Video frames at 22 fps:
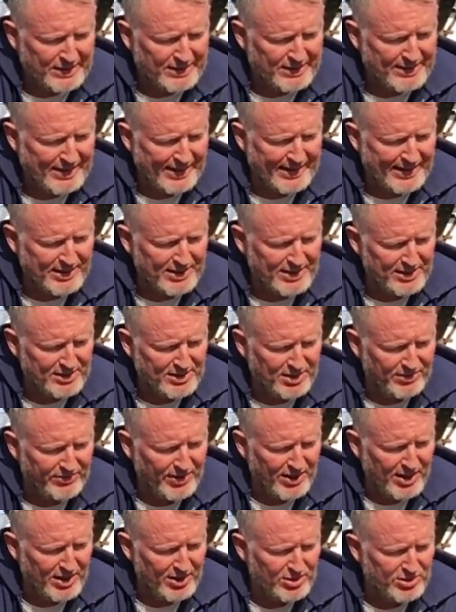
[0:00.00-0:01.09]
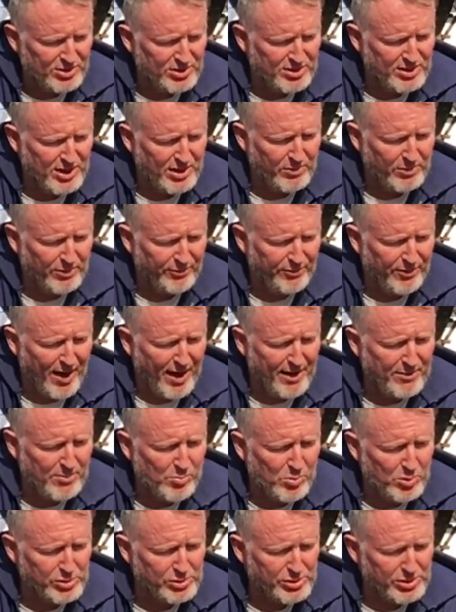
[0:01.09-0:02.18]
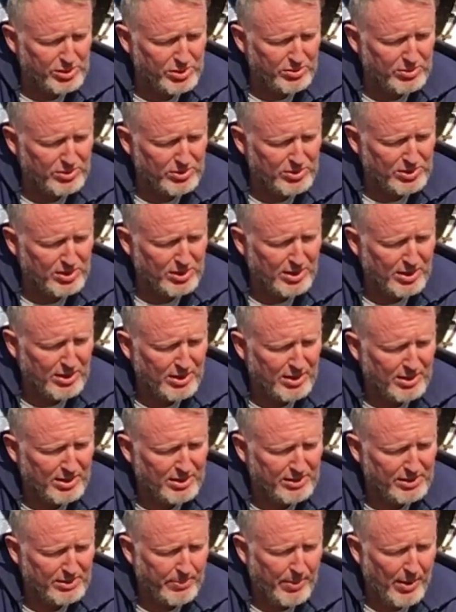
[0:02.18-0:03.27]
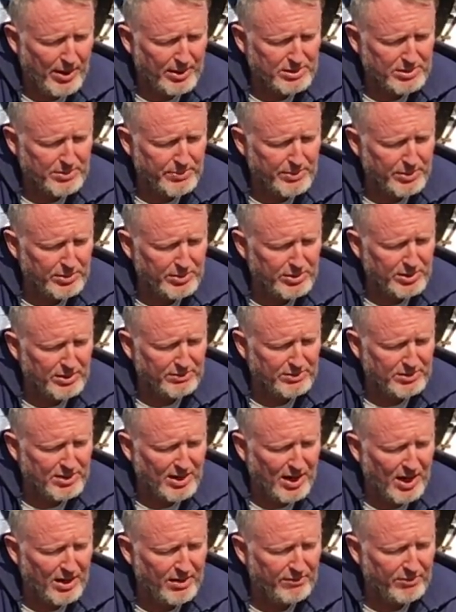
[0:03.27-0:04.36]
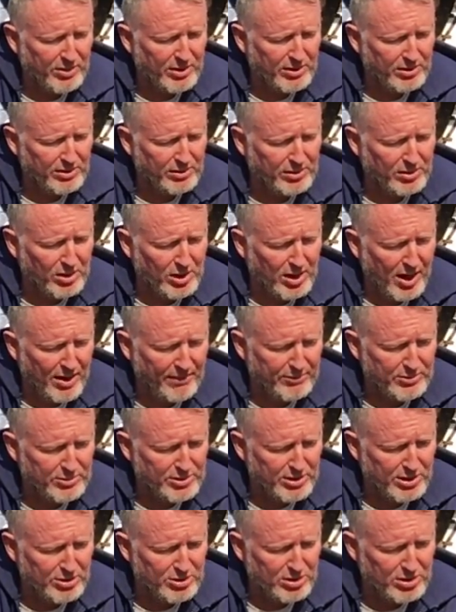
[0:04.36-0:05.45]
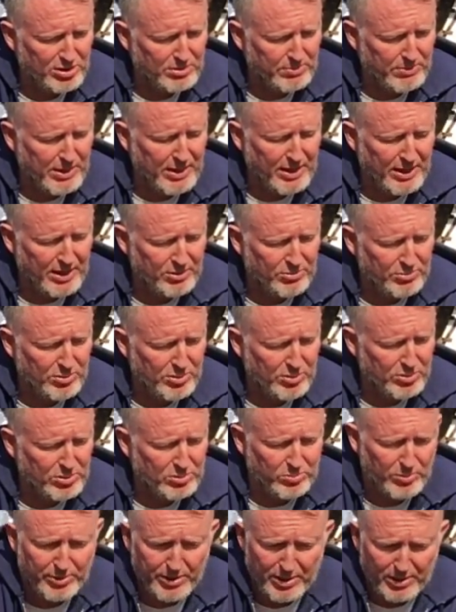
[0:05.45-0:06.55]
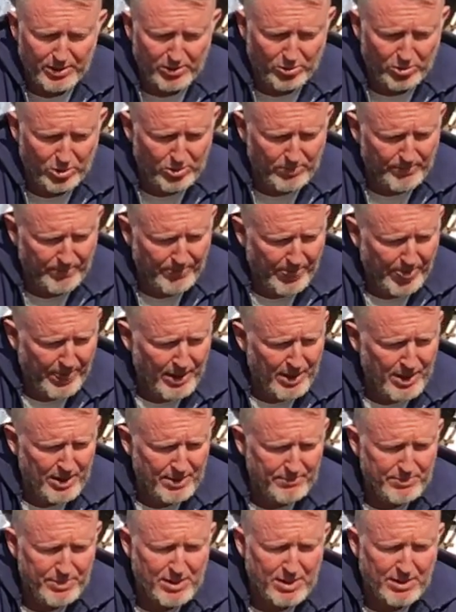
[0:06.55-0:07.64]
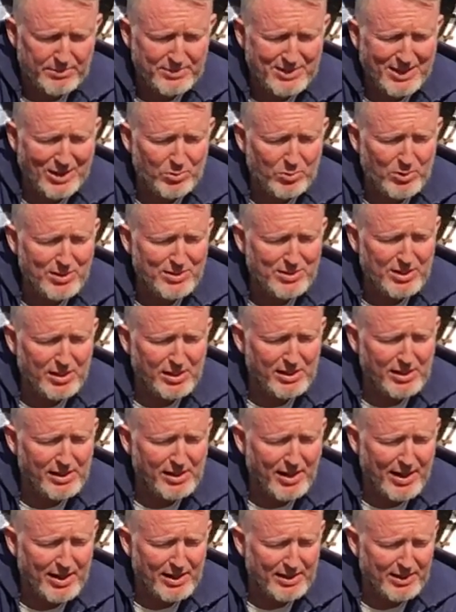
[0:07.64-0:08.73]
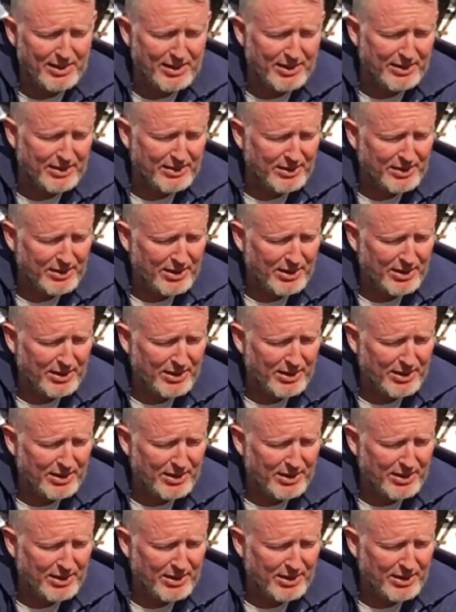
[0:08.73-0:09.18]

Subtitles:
The second disadvantage is that with 5 or more students, the possibility of side conversations being introduced within the group becomes increasingly likely,